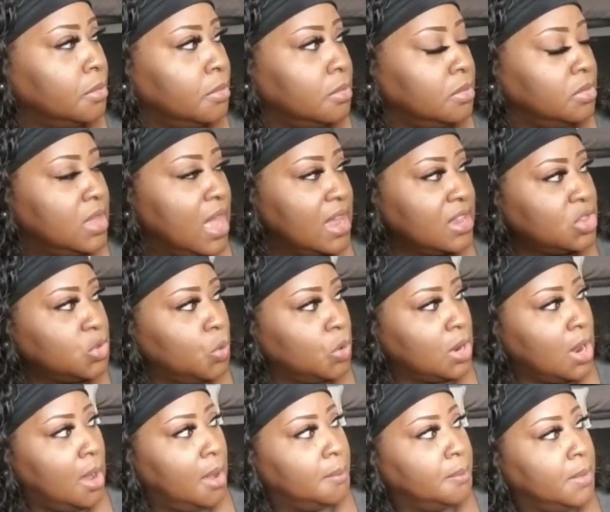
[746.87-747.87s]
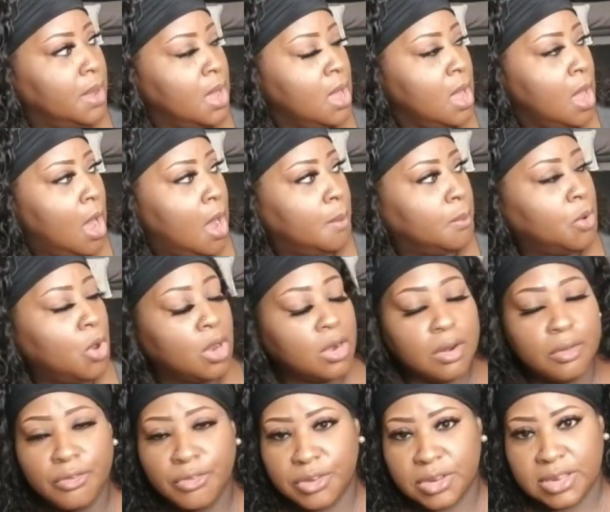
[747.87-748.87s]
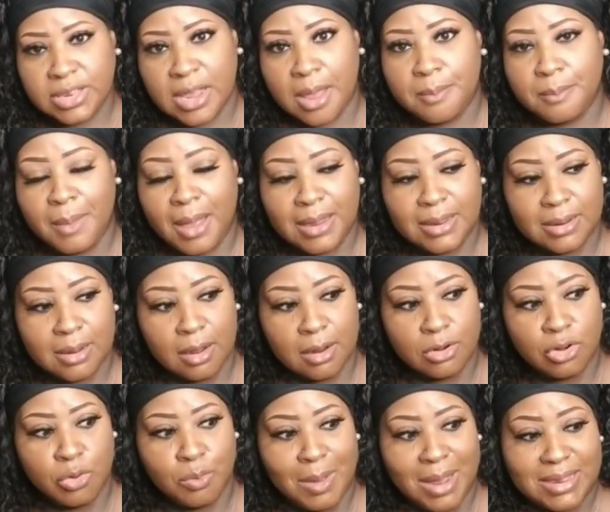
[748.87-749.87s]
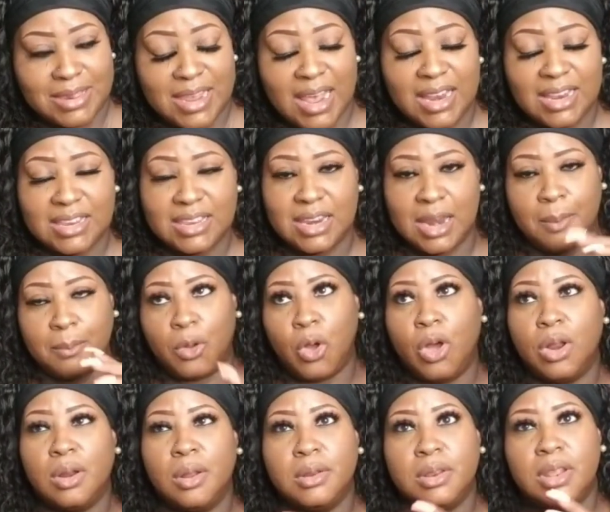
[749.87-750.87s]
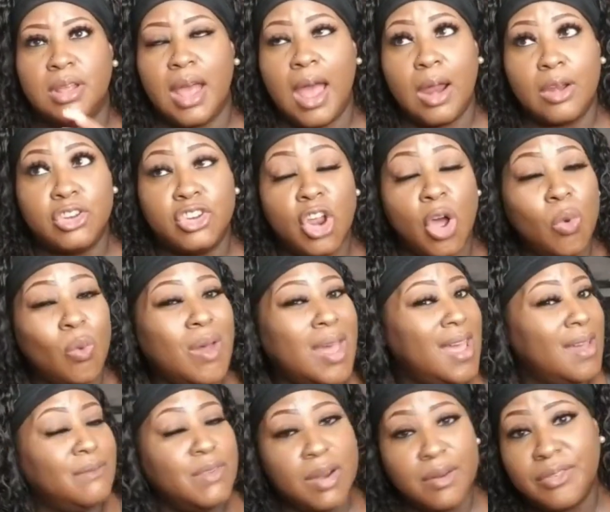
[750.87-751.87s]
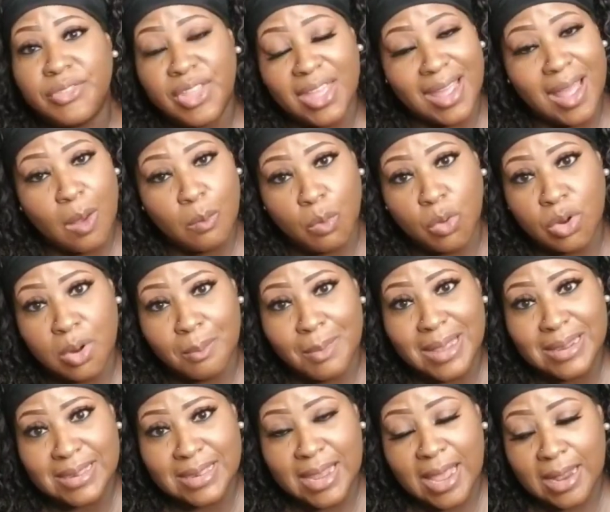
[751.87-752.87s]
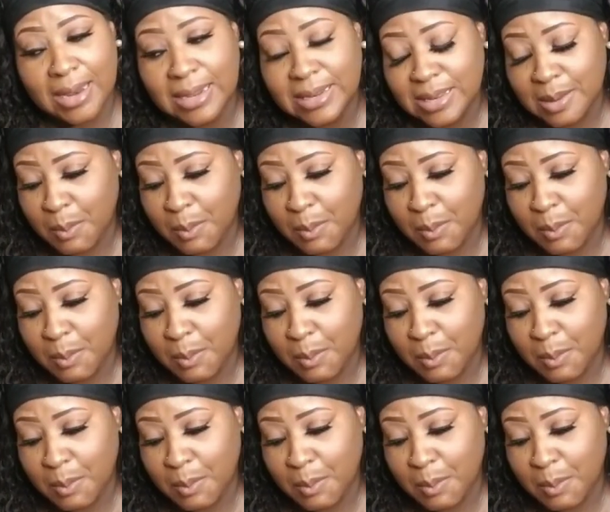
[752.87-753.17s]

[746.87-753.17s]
that's what I'm gonna set my do my salads, and I don't have everything I want in my salads.